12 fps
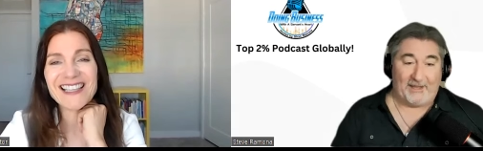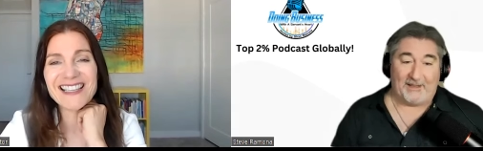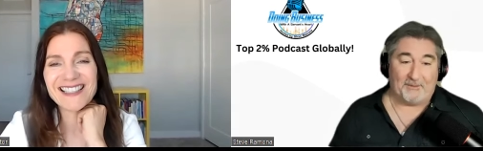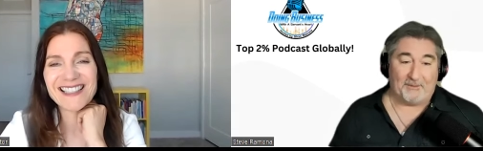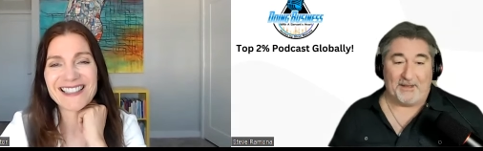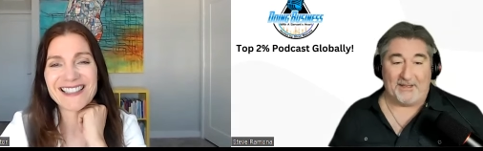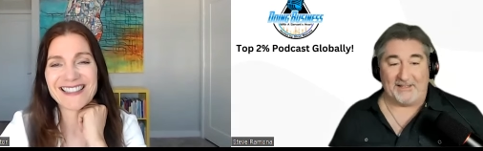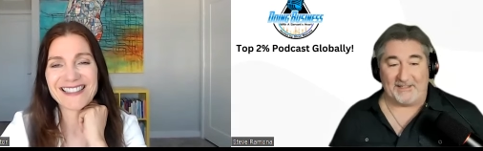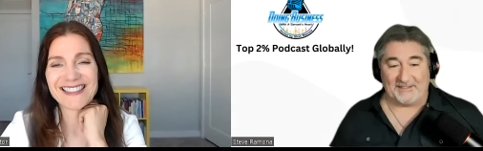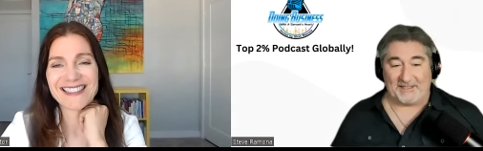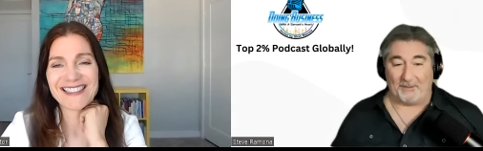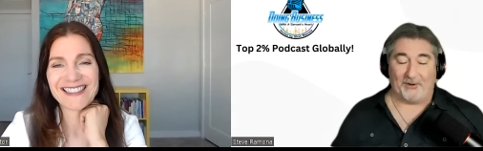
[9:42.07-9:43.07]
Speaker 1: in the meat of the
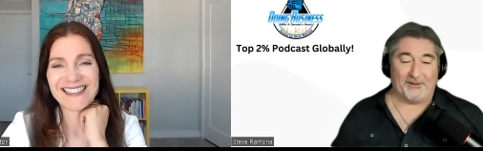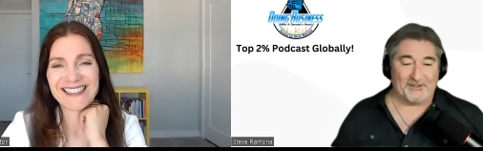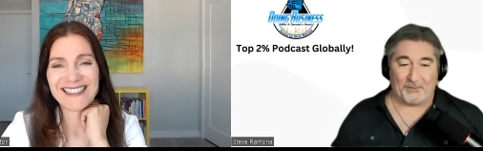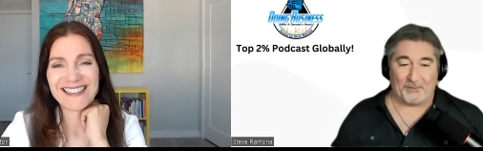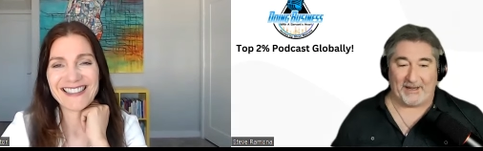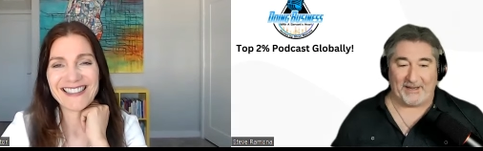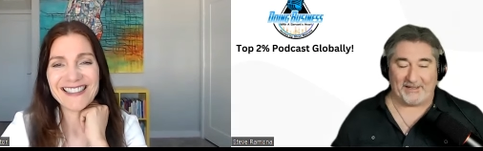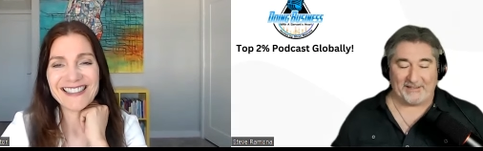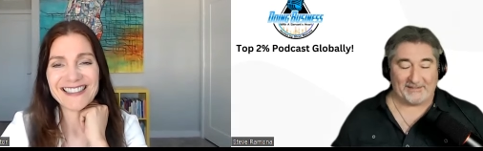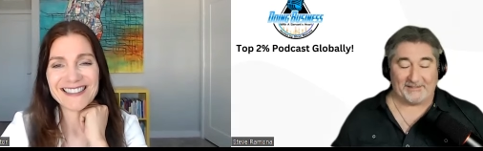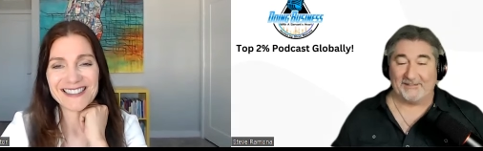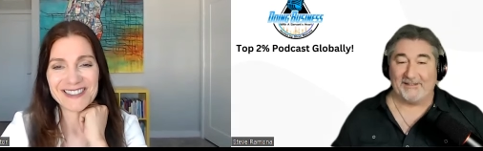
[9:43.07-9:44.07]
summer and sweating
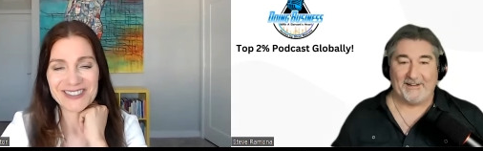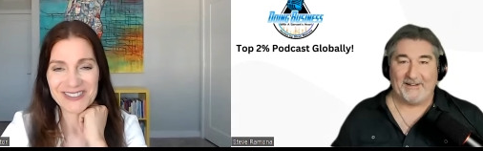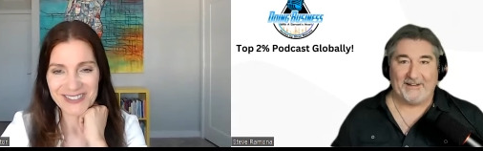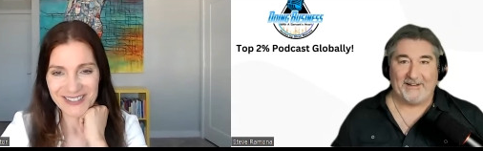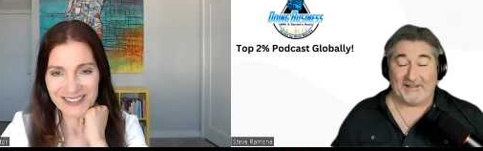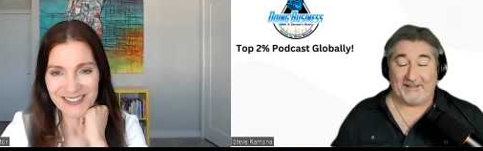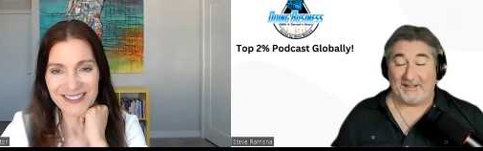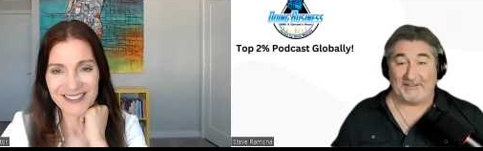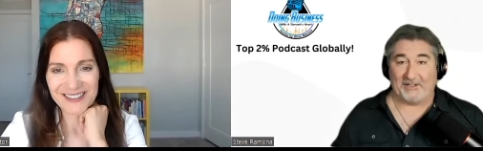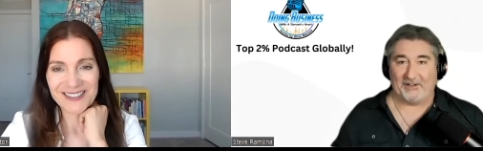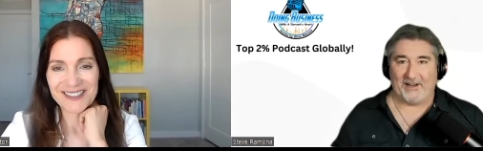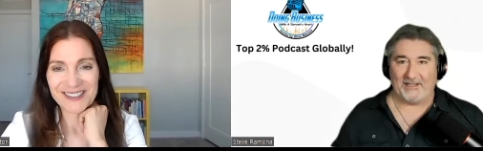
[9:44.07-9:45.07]
and it's
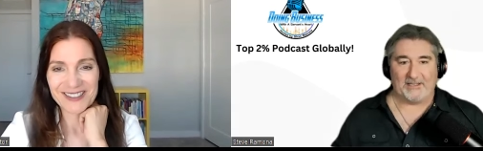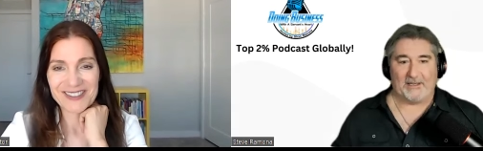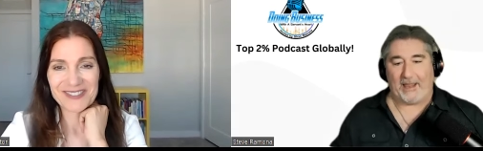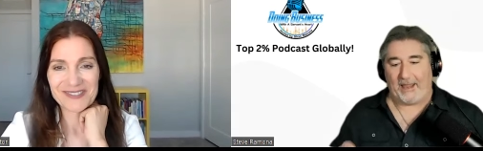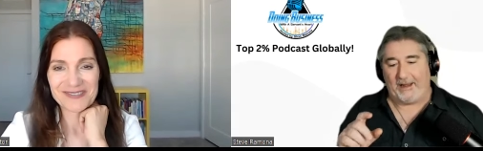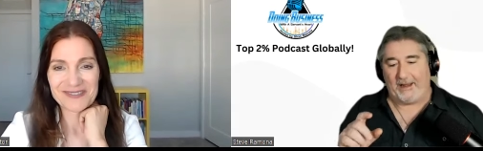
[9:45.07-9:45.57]
crazy.